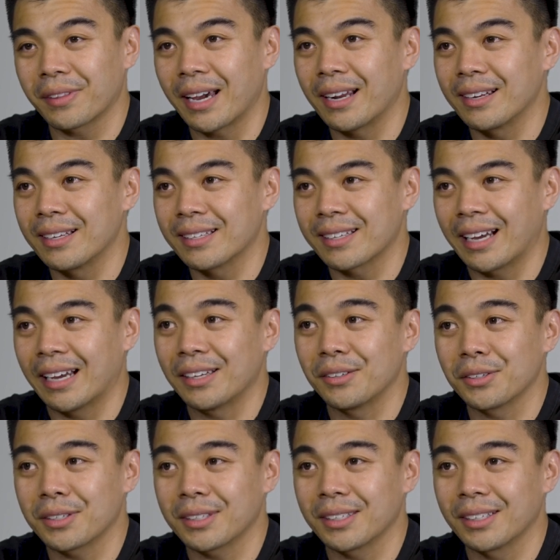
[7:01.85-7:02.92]
that is I
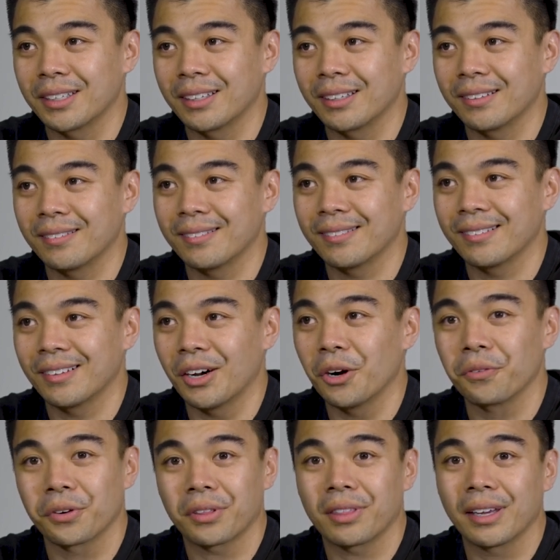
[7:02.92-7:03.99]
used to
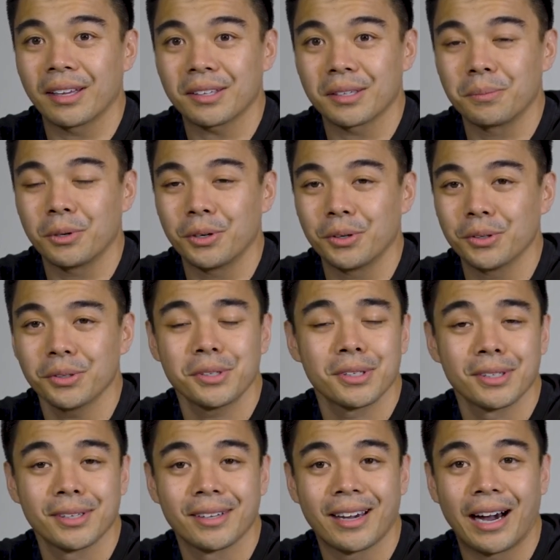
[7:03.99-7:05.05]
overthink some holes.
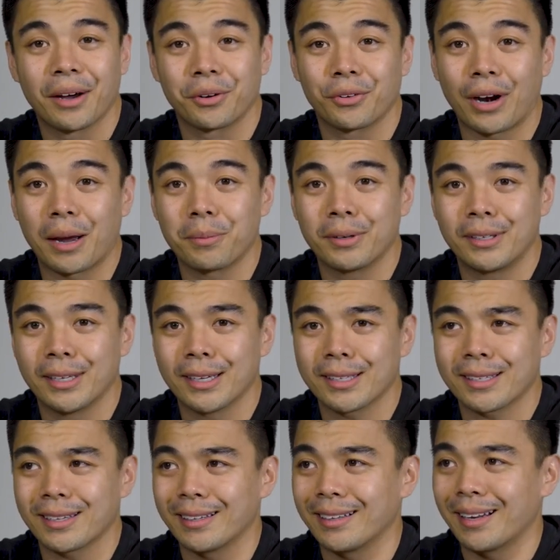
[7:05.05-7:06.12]
I'd grab a
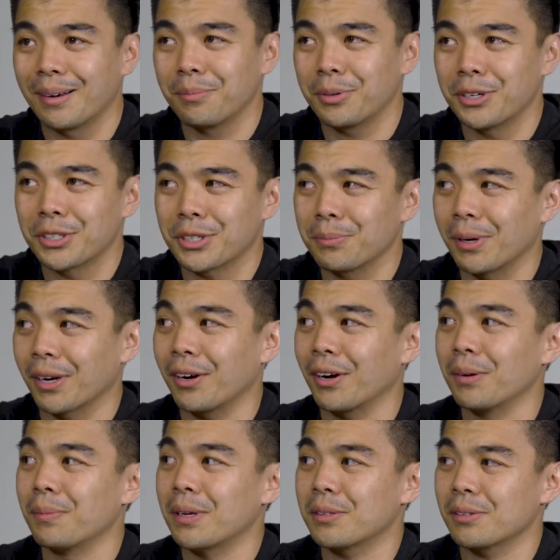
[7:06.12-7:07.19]
disc and I'm pretty sure my
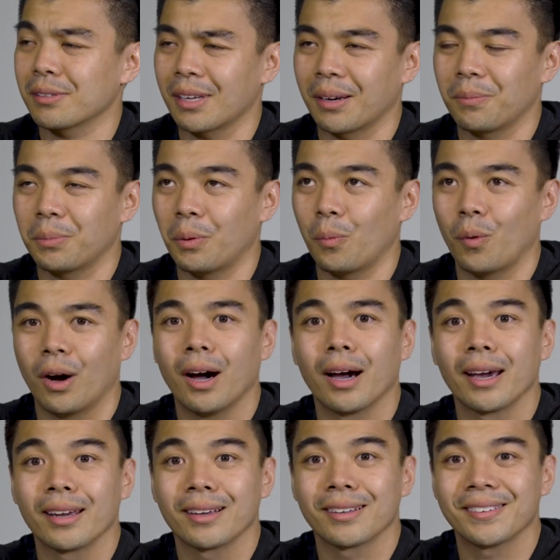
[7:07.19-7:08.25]
card mates was like, but
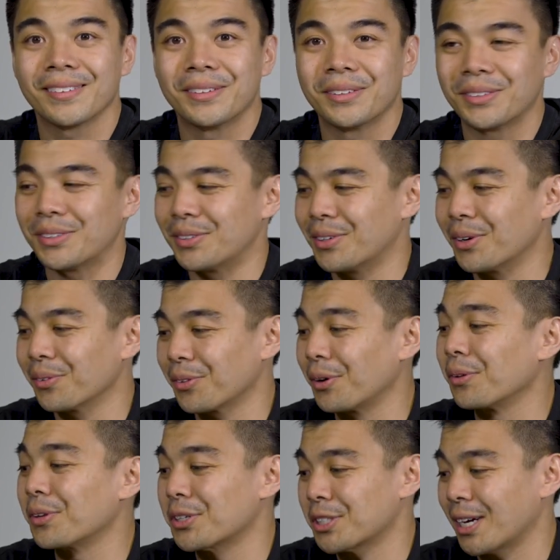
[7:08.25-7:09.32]
why? You don't
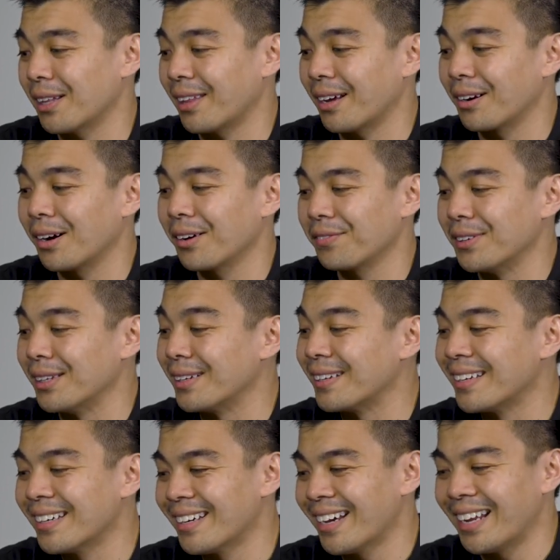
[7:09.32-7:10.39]
throw this shot that often.
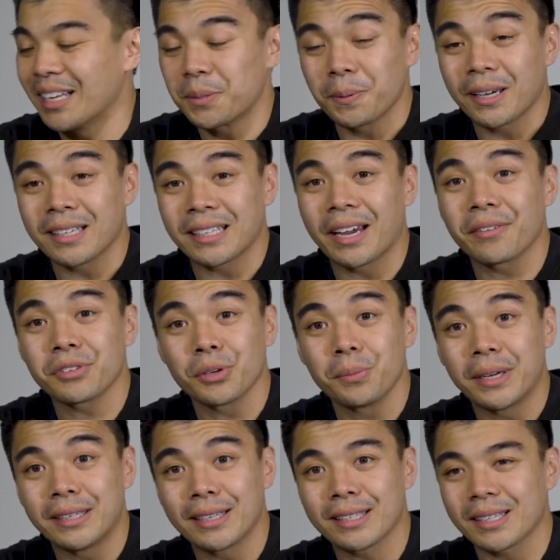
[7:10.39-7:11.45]
And it's because I have so
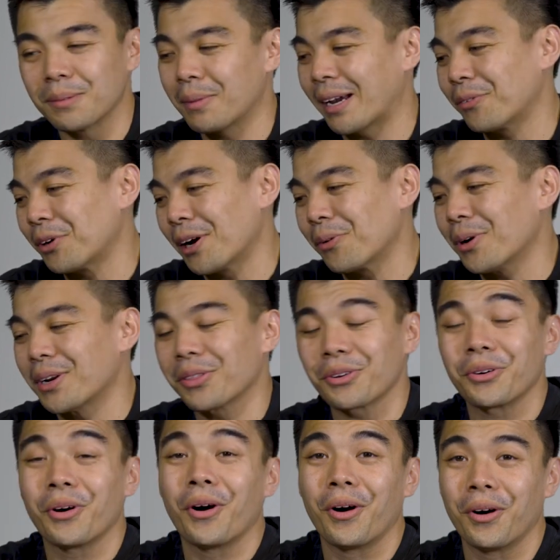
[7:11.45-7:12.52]
many discs, I'm like, well, I want to
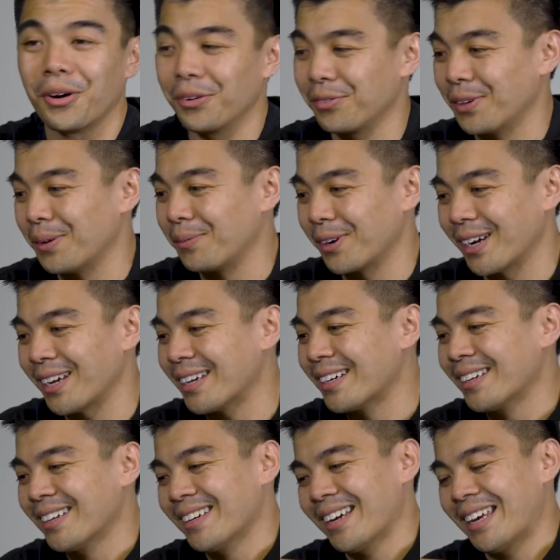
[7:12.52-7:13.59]
throw all of them, right?
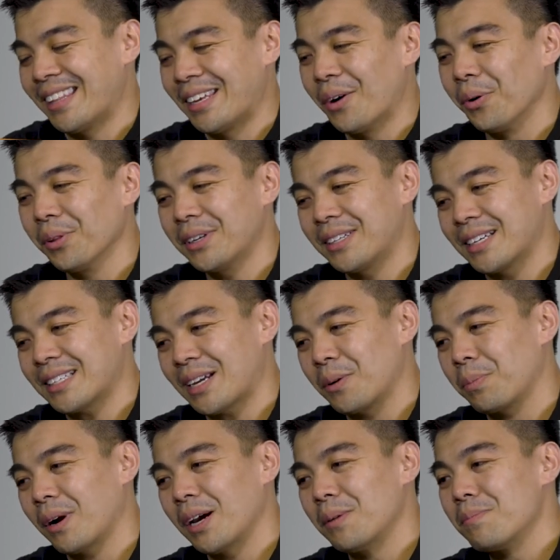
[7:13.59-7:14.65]
And the only disc I'll
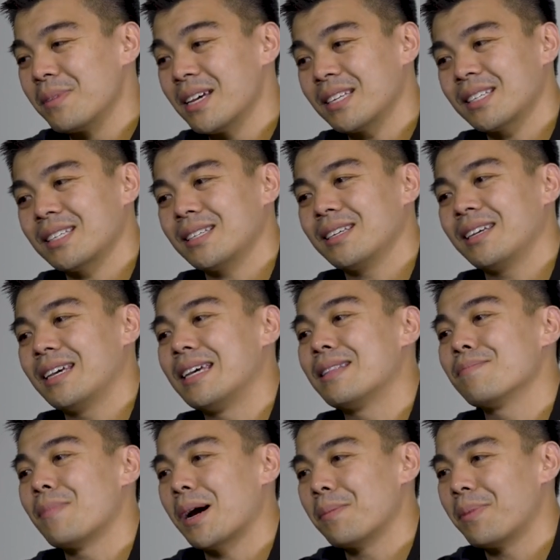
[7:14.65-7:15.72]
probably miss
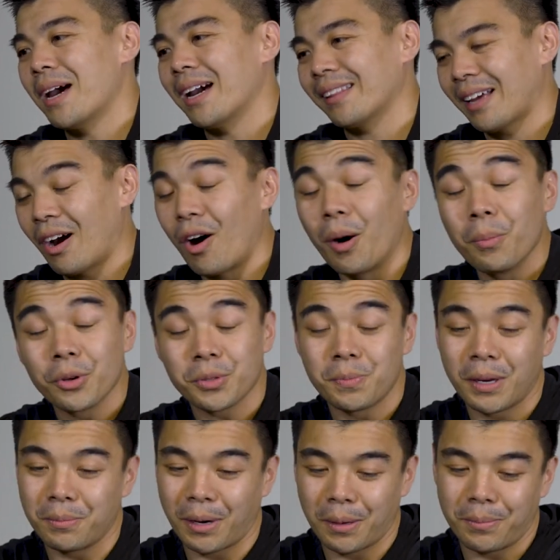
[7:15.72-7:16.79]
in my bag that almost
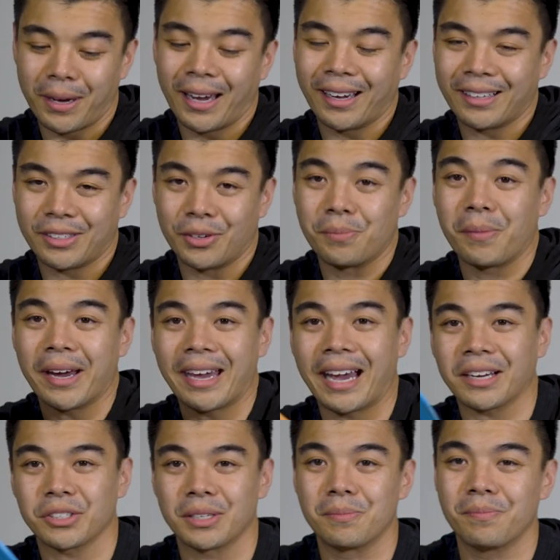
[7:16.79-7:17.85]
made my bag, so it might
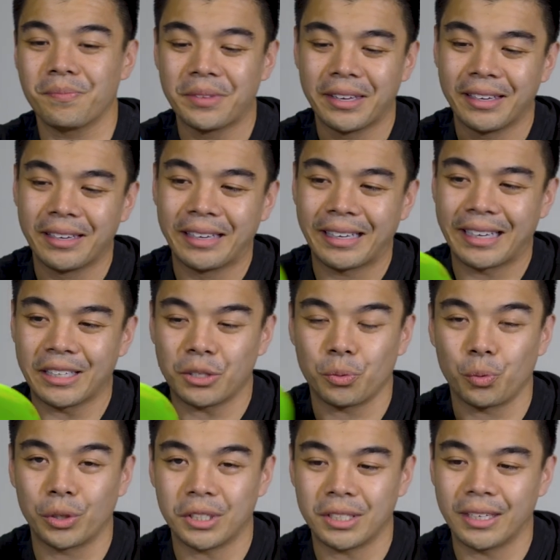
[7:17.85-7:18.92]
actually get
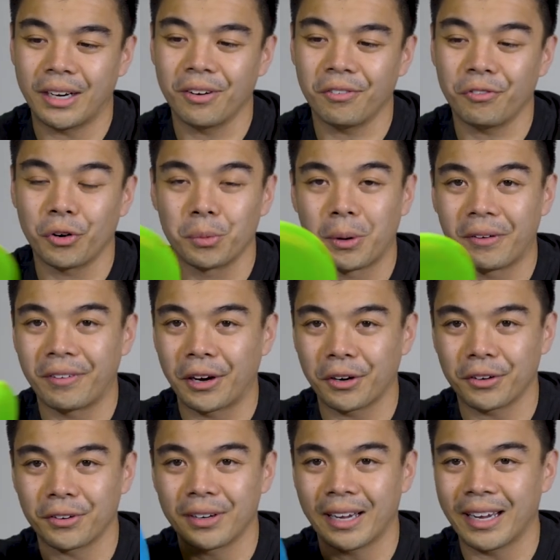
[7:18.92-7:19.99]
switched out for my
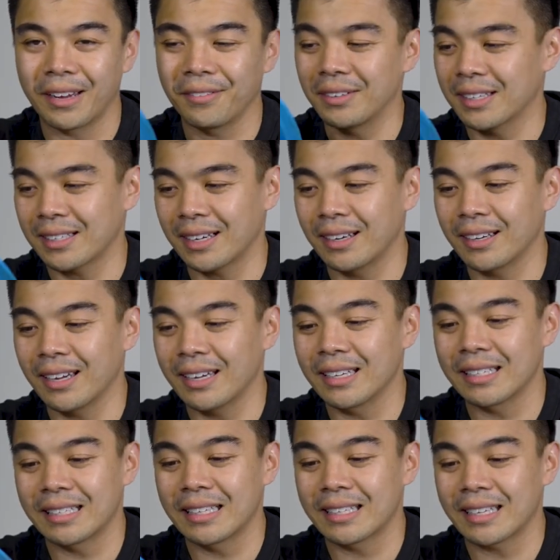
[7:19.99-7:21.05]
Valkyrie, I haven't decided yet,
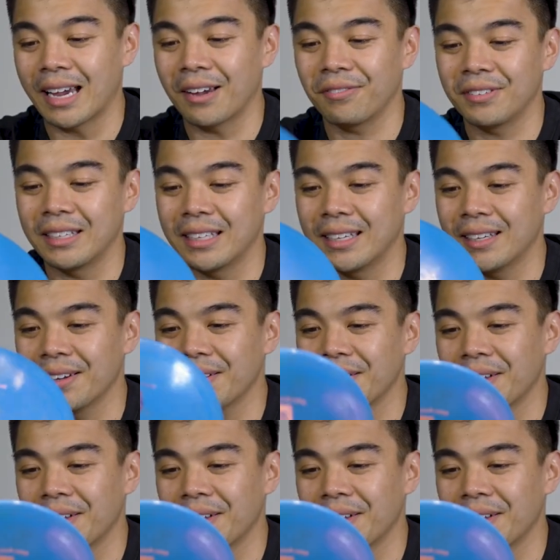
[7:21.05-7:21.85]
is this FD.